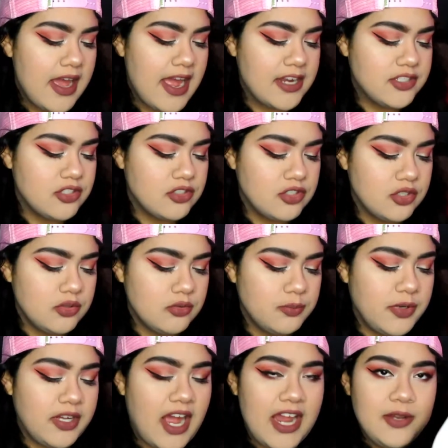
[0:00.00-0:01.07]
I just use,
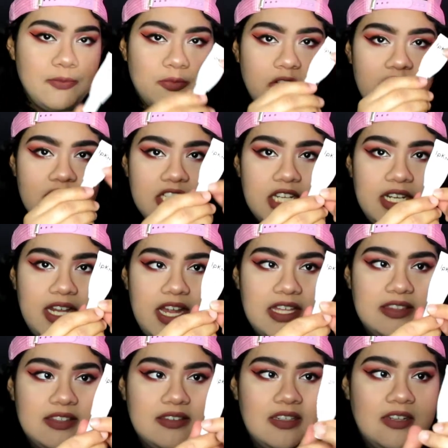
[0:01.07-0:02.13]
but I really did
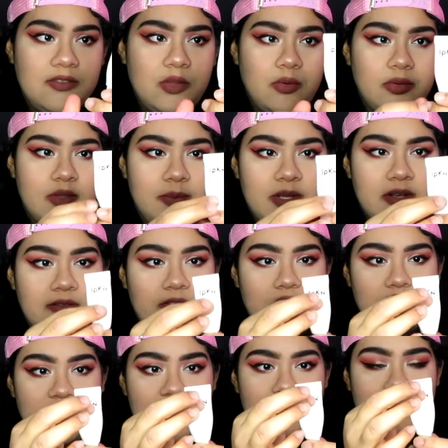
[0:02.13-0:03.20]
like this, and if there was a bigger
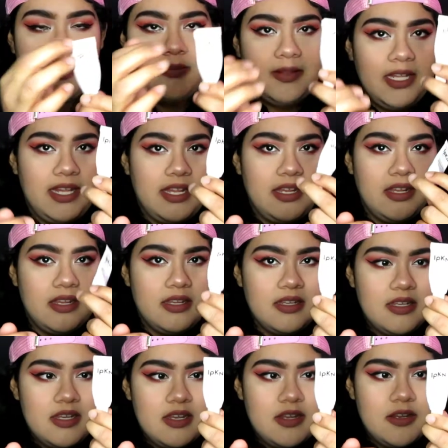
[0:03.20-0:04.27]
version I'd probably like
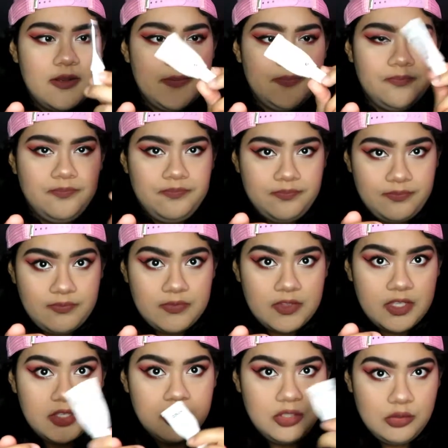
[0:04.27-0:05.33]

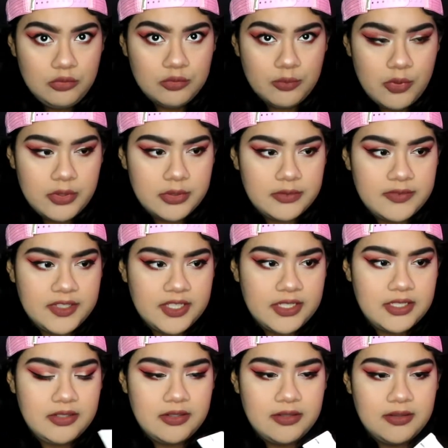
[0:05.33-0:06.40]
use more of
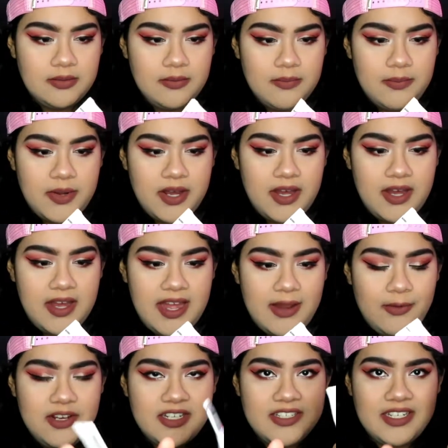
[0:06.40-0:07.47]
it. But
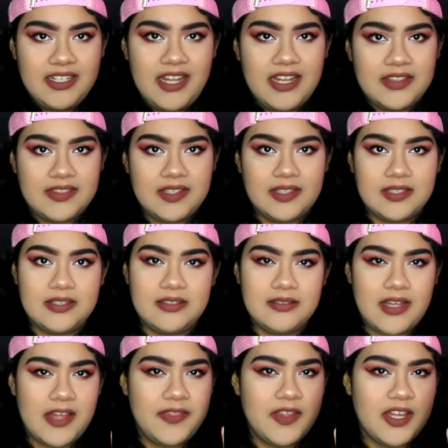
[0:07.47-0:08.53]
I really did like this.
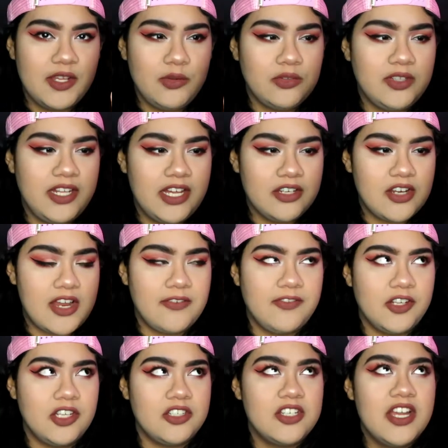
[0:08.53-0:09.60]
I think I got
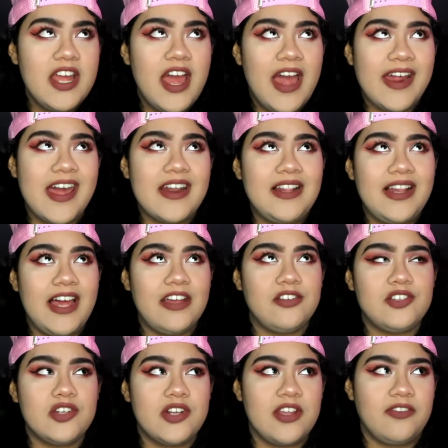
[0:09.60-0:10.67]
it
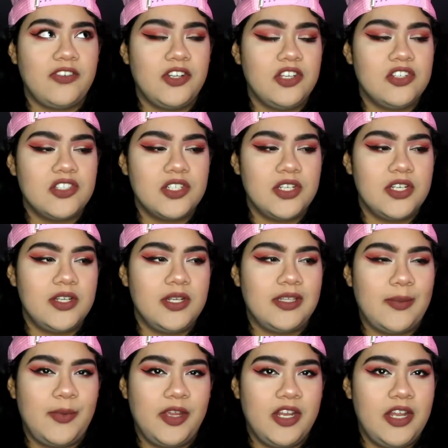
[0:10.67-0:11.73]
last year and I finished it at
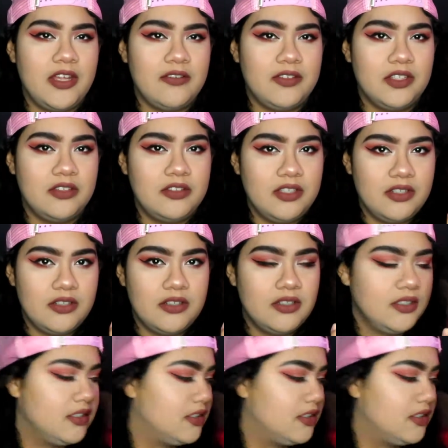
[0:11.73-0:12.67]
the beginning of this year.